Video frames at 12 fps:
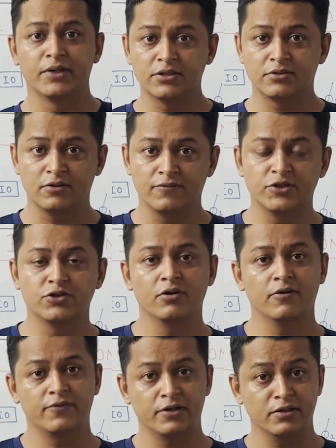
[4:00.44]
based on which you
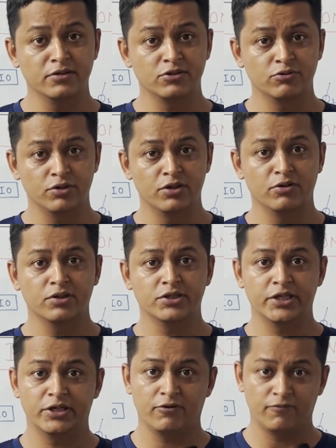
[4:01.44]
have written a story on a
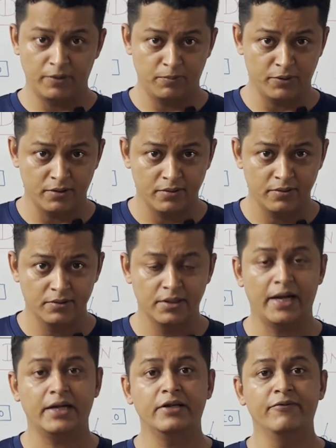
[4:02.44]
sheet of paper.
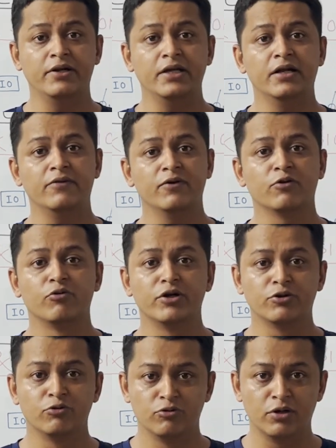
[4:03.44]
The activity that we are
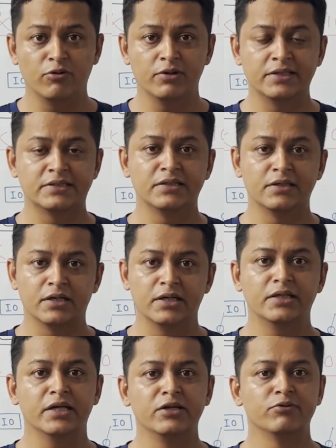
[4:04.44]
going to do now is in
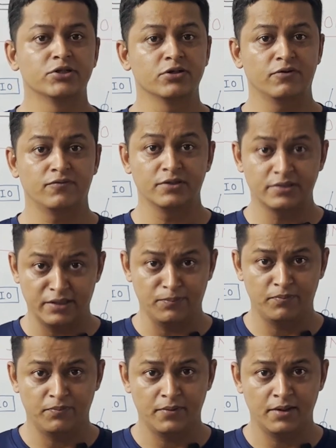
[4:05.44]
continuation of the same.
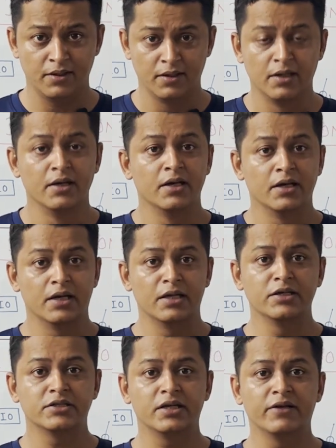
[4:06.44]

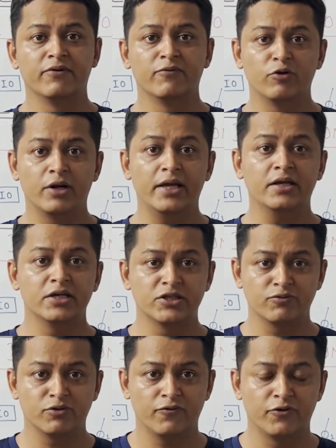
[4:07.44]
Initially, we would like
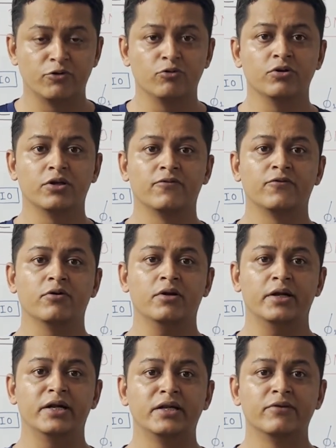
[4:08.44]
each one of you to give your
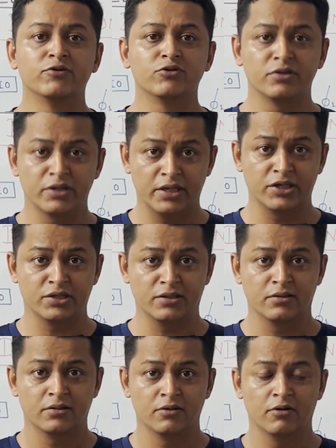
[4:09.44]
individual
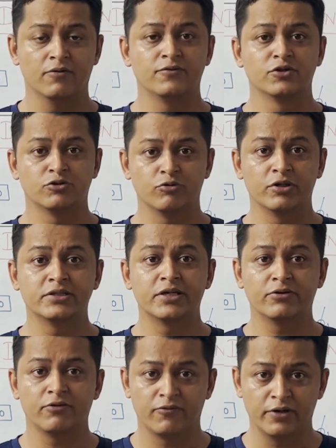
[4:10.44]
narration of the stories
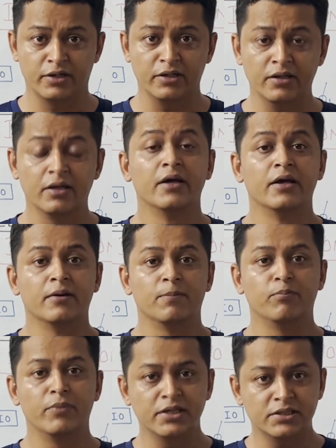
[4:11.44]
that you have written,
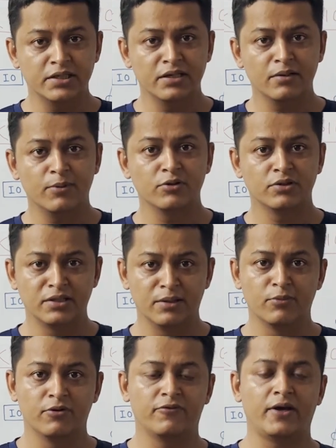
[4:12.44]
mentioning about the
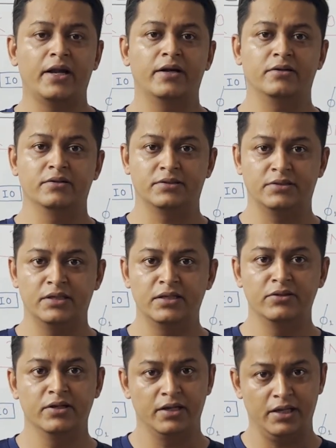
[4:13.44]
number of characters
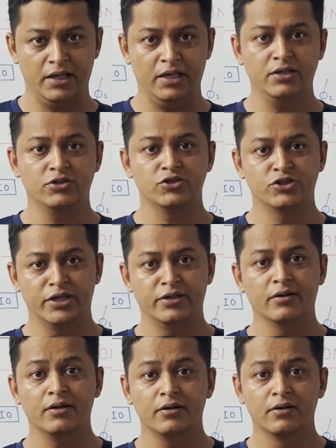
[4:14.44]
seen, their age,
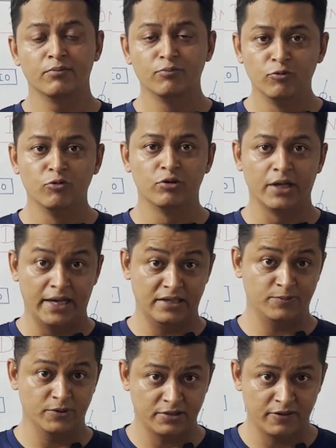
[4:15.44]
gender, mood
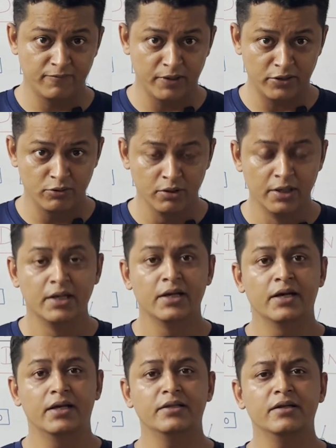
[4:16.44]
as perceived by you,
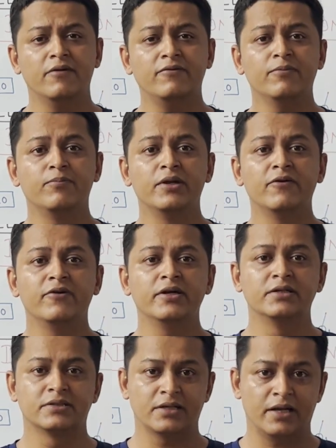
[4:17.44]
and thereafter
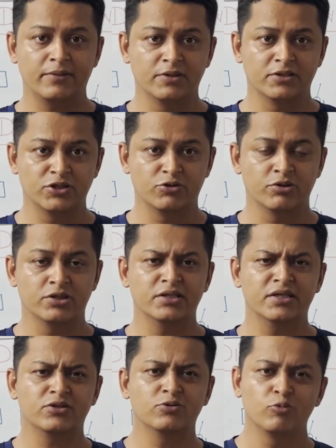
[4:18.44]
briefly describe the
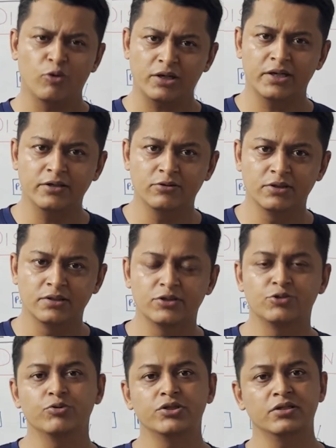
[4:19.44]
situation as to what led to the
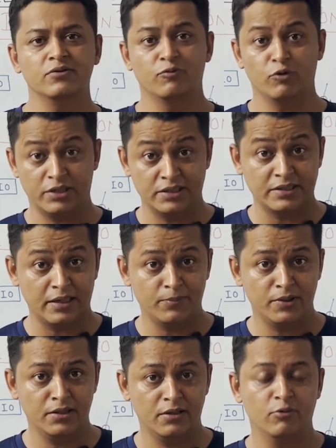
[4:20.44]
situation, what is
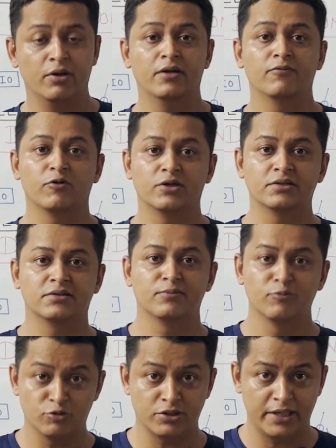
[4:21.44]
happening now, and what is the
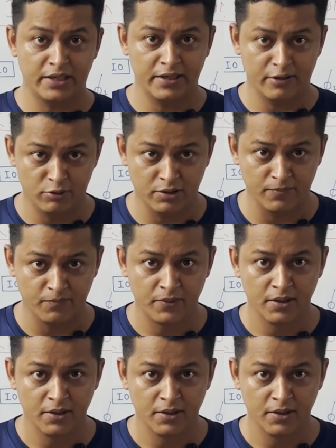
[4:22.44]
most likely outcome.